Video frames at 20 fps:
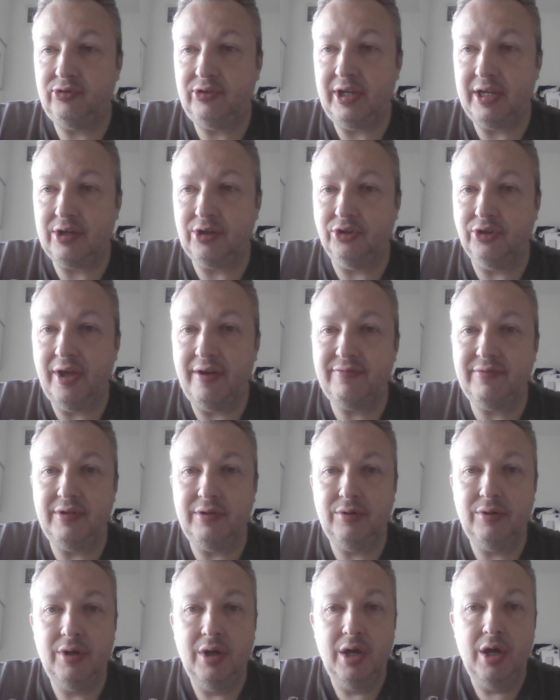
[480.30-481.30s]
Take
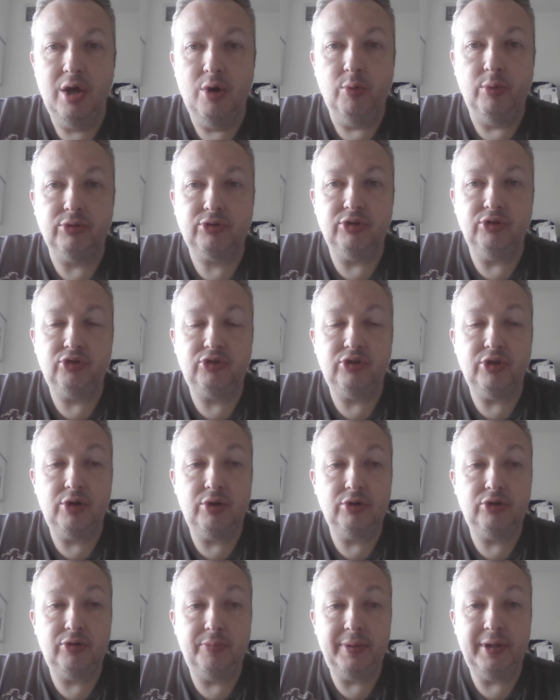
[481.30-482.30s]
11, was
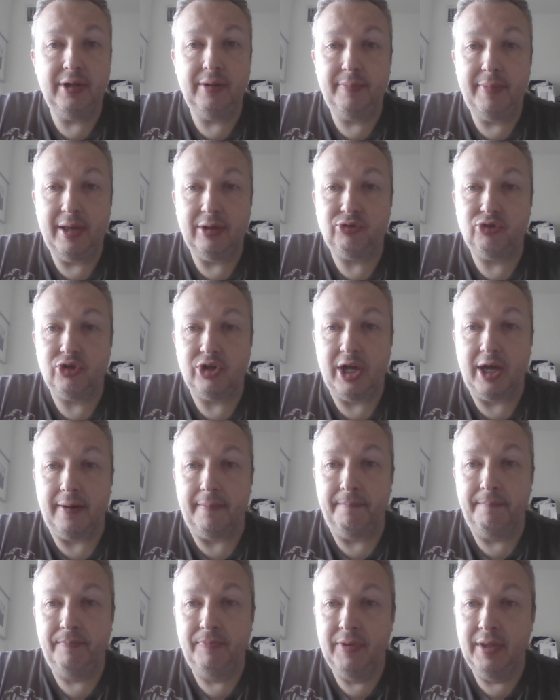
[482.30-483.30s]
considered to be the best yet.
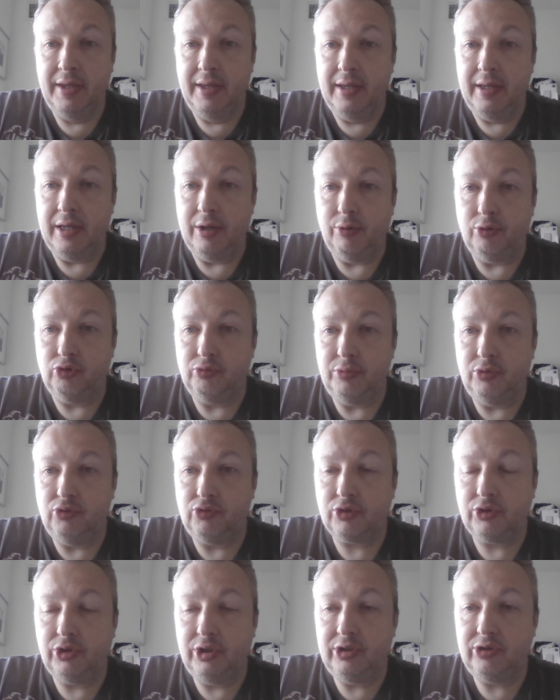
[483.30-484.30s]
It was
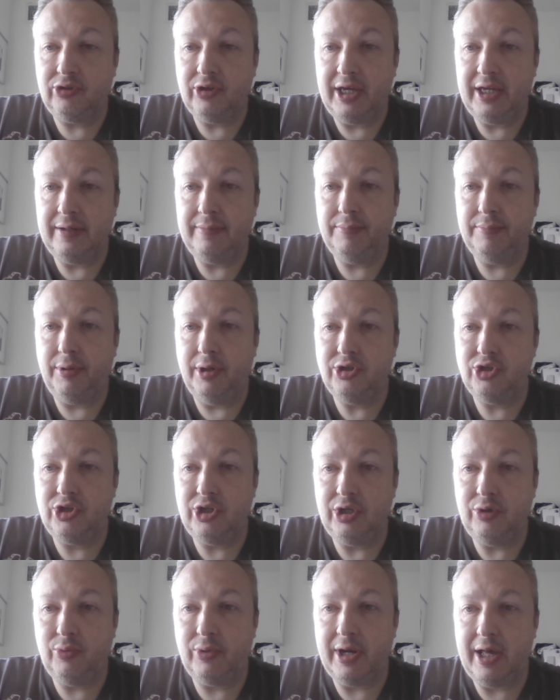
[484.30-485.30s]
musically tight and
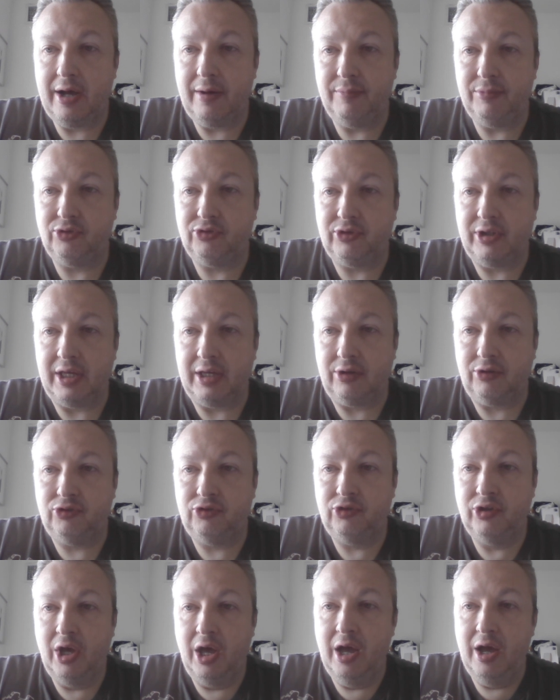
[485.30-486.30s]
punchy without
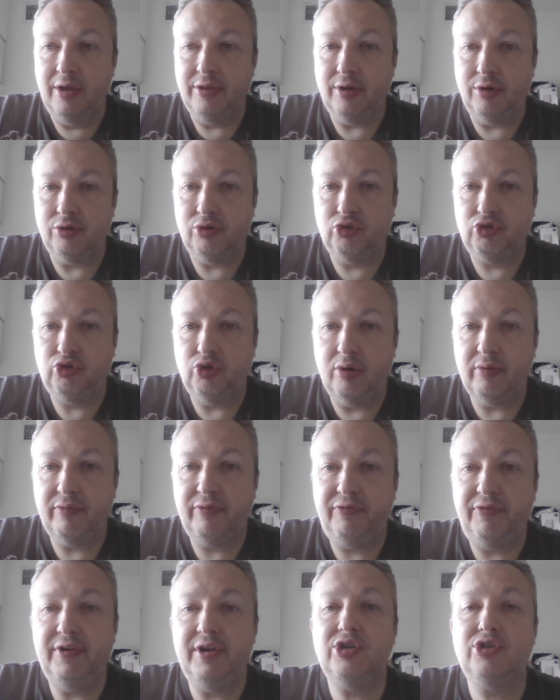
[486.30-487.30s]
mistakes though the song
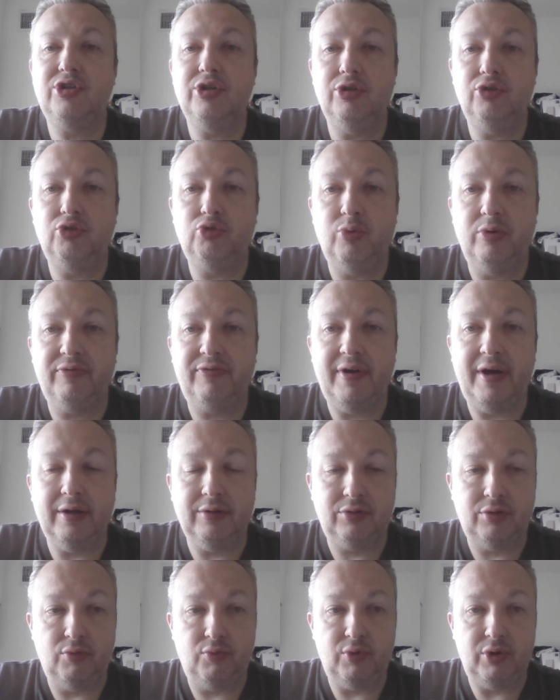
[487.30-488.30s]
finishes
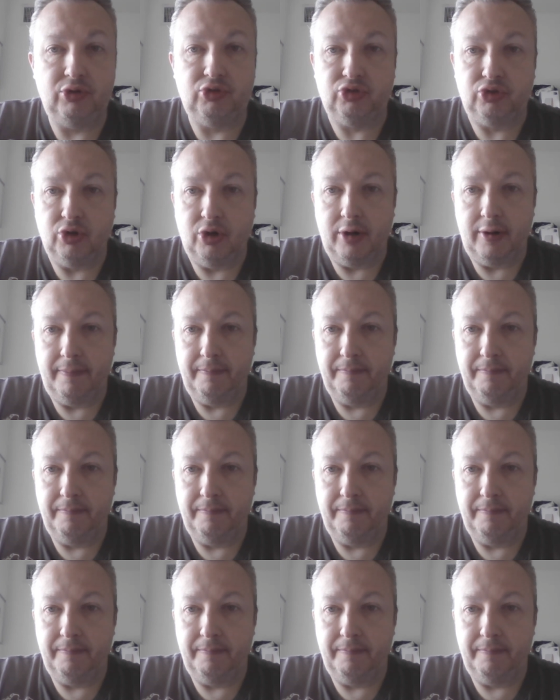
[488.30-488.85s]
without the restart.